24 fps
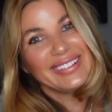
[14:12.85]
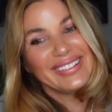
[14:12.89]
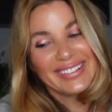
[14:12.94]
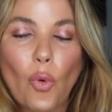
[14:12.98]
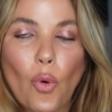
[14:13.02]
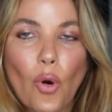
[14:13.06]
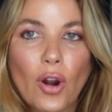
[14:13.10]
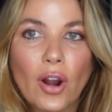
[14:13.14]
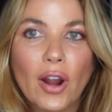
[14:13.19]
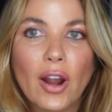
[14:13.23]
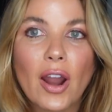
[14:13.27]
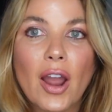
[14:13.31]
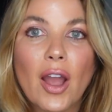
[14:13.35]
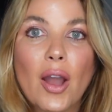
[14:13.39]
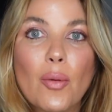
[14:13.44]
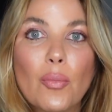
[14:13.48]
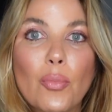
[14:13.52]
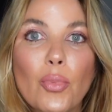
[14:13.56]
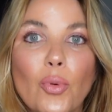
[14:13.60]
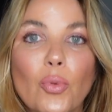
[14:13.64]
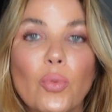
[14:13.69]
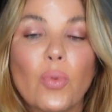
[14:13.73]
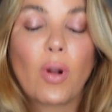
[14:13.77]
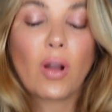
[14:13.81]
For
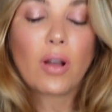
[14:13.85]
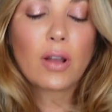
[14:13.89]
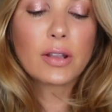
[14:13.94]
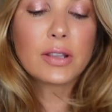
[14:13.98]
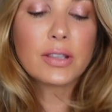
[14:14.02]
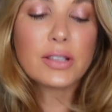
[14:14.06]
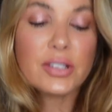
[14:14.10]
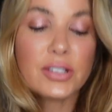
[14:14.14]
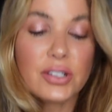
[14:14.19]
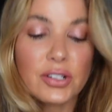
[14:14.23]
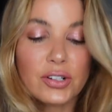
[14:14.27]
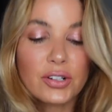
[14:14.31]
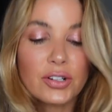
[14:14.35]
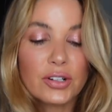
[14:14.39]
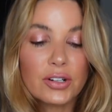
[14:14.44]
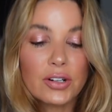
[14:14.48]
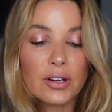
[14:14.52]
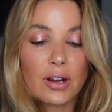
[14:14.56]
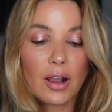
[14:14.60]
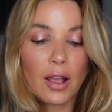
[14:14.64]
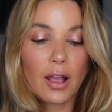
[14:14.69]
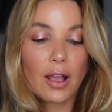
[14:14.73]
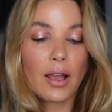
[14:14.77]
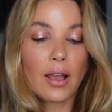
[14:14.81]

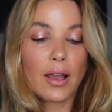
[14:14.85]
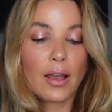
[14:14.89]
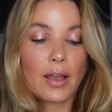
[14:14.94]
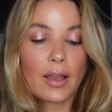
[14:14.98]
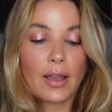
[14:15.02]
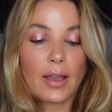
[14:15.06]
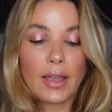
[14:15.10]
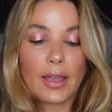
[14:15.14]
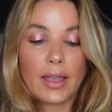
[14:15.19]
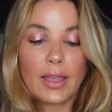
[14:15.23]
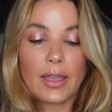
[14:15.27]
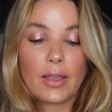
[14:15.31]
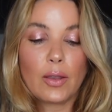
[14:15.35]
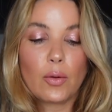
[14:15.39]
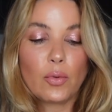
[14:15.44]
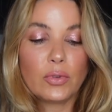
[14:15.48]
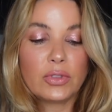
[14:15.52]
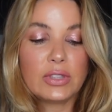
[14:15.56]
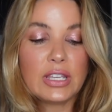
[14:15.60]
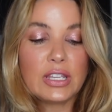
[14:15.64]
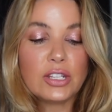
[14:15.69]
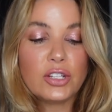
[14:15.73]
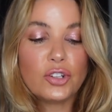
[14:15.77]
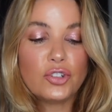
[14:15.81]
bronzer, I
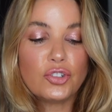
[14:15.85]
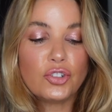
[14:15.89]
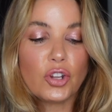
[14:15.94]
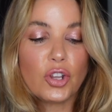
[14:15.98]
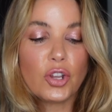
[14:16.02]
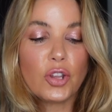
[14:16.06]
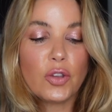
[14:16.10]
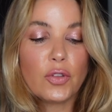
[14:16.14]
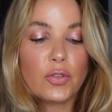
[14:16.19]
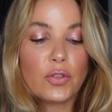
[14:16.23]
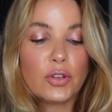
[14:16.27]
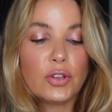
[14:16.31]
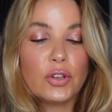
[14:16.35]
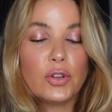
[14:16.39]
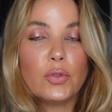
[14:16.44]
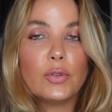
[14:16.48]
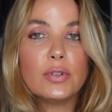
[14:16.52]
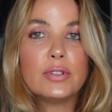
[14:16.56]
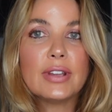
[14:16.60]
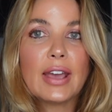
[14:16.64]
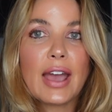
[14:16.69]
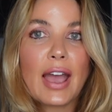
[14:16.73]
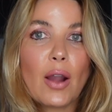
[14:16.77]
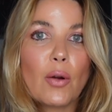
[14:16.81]
need to show you the
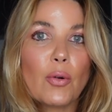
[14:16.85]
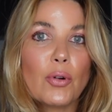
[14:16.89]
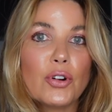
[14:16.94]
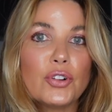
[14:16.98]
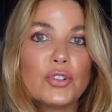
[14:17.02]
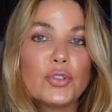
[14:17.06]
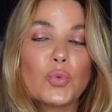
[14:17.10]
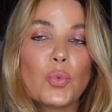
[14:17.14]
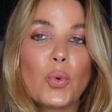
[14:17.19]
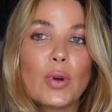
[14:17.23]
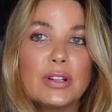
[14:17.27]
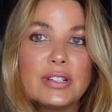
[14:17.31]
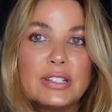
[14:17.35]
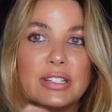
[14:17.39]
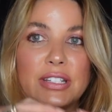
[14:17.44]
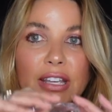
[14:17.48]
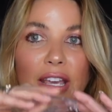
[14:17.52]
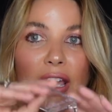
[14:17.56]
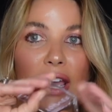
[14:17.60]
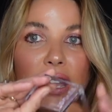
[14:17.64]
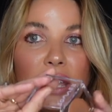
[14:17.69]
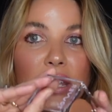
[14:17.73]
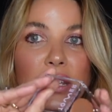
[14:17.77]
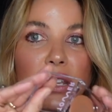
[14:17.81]
new Tower
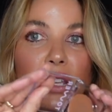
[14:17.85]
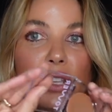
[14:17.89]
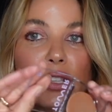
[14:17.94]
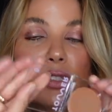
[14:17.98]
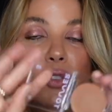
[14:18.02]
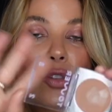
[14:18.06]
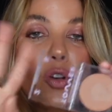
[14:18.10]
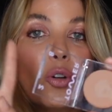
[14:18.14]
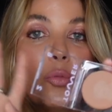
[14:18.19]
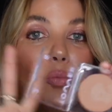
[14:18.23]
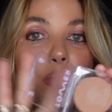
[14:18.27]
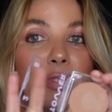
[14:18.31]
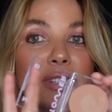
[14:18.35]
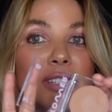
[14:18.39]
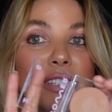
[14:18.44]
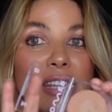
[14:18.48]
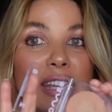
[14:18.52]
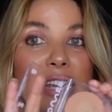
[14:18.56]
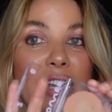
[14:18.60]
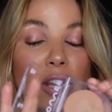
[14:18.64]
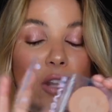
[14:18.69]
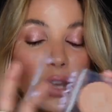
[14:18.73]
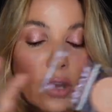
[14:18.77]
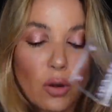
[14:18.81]
28
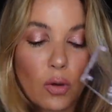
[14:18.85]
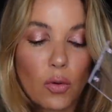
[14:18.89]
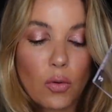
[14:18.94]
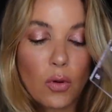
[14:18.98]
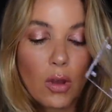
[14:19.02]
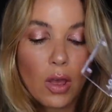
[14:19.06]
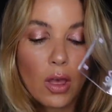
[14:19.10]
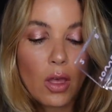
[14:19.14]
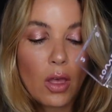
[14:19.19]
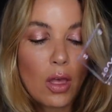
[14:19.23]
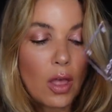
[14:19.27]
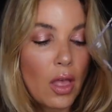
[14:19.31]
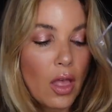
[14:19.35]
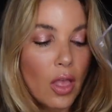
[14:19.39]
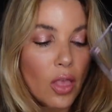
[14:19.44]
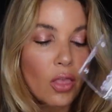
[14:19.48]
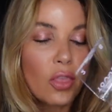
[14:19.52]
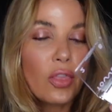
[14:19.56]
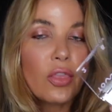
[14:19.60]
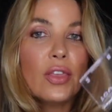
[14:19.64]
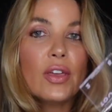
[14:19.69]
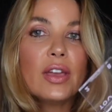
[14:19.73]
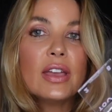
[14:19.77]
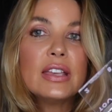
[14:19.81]
Sculptino.
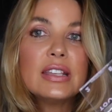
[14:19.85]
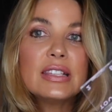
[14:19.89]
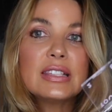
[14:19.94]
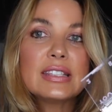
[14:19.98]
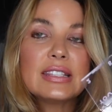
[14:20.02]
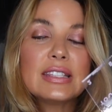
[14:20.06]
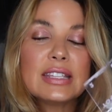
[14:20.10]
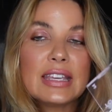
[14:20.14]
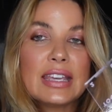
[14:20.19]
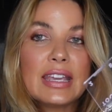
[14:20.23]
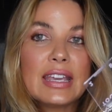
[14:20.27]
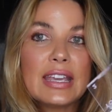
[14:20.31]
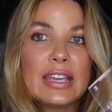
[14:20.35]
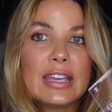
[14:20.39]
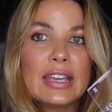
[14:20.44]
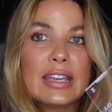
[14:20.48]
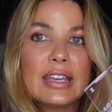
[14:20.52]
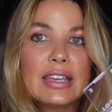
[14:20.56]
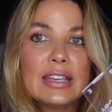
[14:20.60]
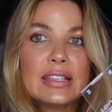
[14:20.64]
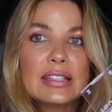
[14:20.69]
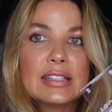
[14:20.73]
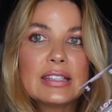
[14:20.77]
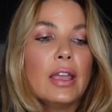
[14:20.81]
This
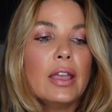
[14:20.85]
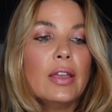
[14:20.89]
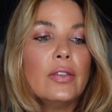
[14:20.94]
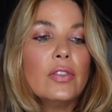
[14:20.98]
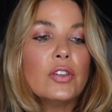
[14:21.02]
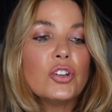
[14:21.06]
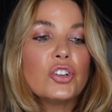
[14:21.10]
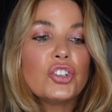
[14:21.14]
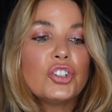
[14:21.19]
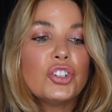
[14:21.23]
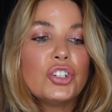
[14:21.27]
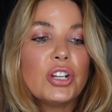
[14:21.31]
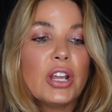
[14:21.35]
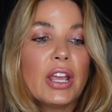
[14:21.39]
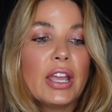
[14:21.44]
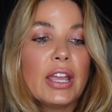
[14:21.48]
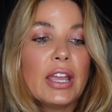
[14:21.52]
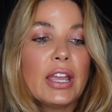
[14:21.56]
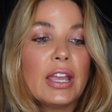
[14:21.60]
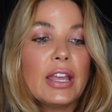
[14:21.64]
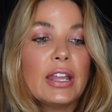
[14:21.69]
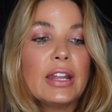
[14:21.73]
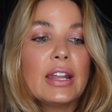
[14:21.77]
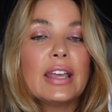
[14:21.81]
is in the
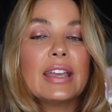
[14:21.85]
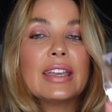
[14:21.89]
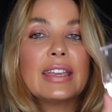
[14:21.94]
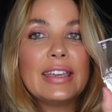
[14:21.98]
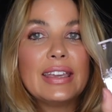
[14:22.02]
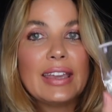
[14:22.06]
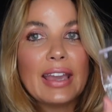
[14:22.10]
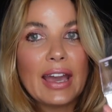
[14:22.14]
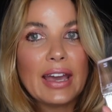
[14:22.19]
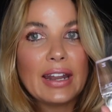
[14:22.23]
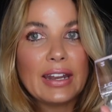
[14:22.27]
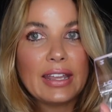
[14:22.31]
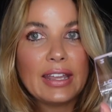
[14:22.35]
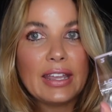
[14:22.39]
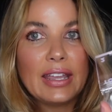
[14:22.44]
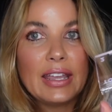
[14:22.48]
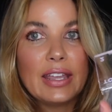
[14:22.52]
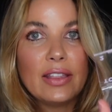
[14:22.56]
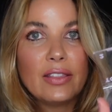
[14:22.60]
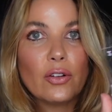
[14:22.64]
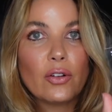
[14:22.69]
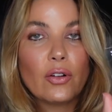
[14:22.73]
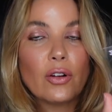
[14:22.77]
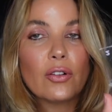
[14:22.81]
shade
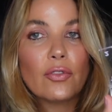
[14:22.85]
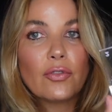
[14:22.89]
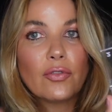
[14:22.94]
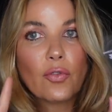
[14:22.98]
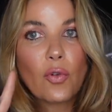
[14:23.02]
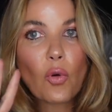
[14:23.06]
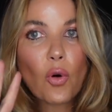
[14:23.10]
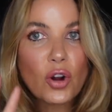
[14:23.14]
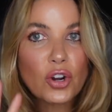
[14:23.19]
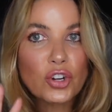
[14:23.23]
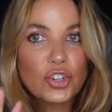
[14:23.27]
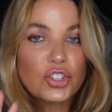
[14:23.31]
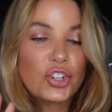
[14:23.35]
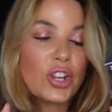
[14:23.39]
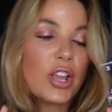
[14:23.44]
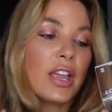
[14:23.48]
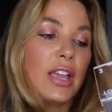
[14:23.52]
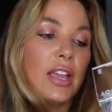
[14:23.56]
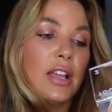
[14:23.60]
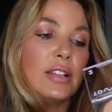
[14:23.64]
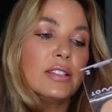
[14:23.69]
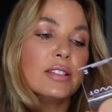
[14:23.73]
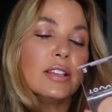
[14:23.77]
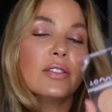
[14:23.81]
Getty. There are four
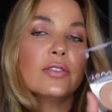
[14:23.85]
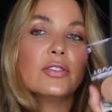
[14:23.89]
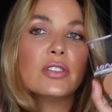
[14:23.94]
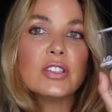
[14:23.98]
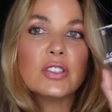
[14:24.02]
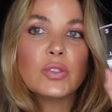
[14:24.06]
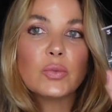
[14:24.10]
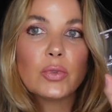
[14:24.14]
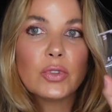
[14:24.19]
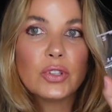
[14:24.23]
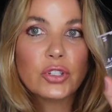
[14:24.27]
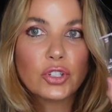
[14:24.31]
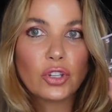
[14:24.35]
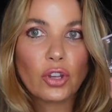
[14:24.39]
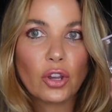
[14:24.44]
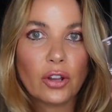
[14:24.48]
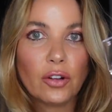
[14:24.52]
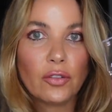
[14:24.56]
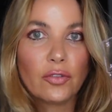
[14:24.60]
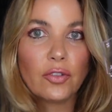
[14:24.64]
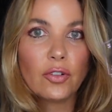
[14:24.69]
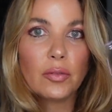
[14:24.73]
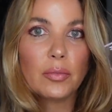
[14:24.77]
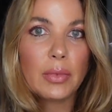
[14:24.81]
shades and this one's
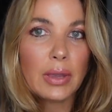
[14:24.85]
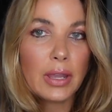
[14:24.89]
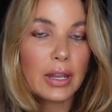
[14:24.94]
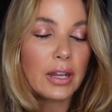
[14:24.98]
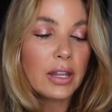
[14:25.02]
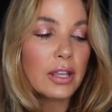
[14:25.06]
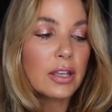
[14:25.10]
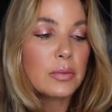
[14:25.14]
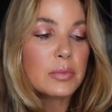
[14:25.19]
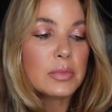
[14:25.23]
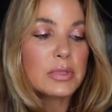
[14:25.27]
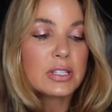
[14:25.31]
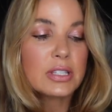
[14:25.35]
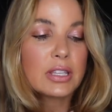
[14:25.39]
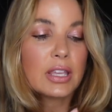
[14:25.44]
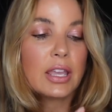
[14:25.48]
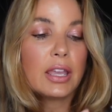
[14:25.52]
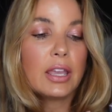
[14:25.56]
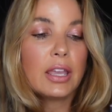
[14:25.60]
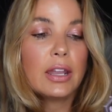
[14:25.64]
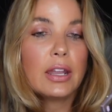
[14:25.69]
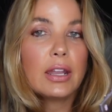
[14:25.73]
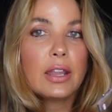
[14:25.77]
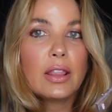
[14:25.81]
good for medium
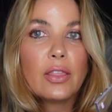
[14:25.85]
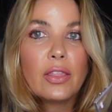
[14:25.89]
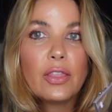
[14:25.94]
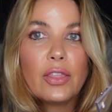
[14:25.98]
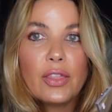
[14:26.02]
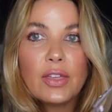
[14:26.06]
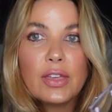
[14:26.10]
skin.